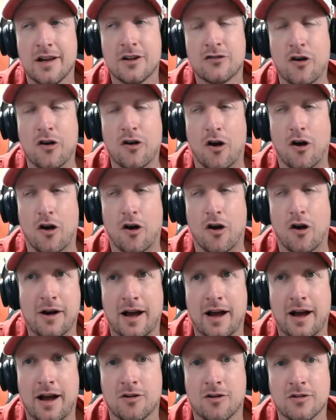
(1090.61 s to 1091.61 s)
talk about
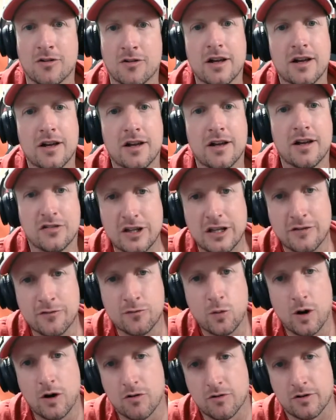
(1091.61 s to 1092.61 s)
how
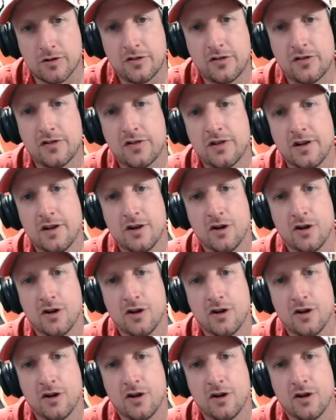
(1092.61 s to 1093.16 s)
Steve Wilks